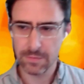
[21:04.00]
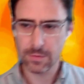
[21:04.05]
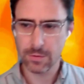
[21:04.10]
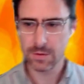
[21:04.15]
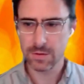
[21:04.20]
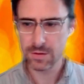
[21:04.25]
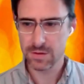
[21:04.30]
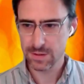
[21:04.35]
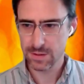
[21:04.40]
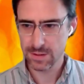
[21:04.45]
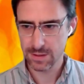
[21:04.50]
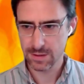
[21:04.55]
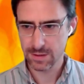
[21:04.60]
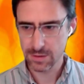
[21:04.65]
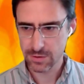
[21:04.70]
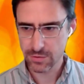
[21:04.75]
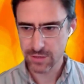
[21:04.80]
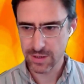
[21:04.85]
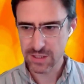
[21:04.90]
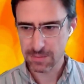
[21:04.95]
of course
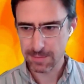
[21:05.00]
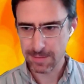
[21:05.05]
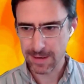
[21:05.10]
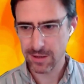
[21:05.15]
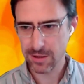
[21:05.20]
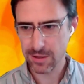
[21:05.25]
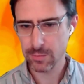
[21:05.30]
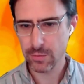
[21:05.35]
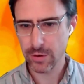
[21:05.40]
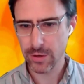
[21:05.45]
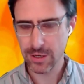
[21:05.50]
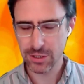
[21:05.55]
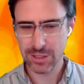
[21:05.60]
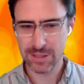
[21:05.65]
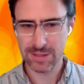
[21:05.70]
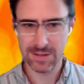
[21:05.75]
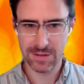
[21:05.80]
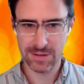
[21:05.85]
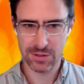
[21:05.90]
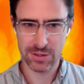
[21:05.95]
the transpiled
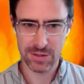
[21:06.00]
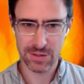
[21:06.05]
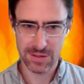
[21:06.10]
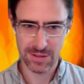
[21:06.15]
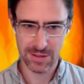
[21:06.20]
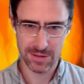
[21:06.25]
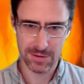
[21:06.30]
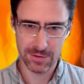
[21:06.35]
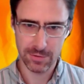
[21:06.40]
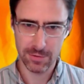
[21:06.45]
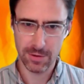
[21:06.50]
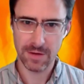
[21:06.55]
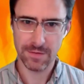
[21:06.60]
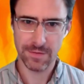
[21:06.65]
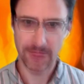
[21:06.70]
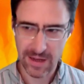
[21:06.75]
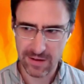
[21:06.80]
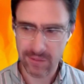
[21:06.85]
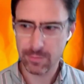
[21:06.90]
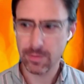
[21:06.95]
project is just a U I
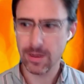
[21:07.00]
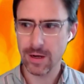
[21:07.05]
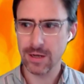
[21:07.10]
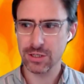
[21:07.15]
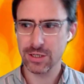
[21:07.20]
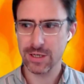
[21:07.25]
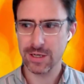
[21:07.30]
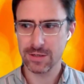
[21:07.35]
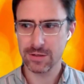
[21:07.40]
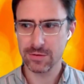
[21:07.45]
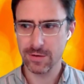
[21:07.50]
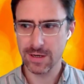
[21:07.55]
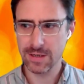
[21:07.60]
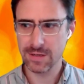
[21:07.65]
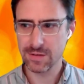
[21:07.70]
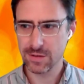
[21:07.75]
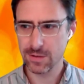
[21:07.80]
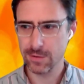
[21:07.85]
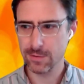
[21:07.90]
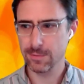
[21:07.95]
five project,
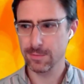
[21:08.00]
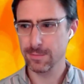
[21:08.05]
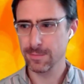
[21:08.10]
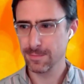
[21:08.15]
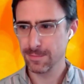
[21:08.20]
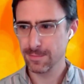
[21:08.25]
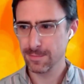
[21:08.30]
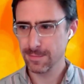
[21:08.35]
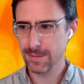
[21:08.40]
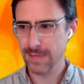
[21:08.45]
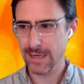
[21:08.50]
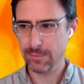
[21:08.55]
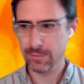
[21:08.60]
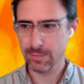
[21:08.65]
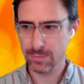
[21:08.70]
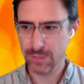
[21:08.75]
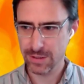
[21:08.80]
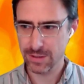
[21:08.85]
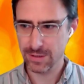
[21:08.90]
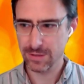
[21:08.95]
right? So that would be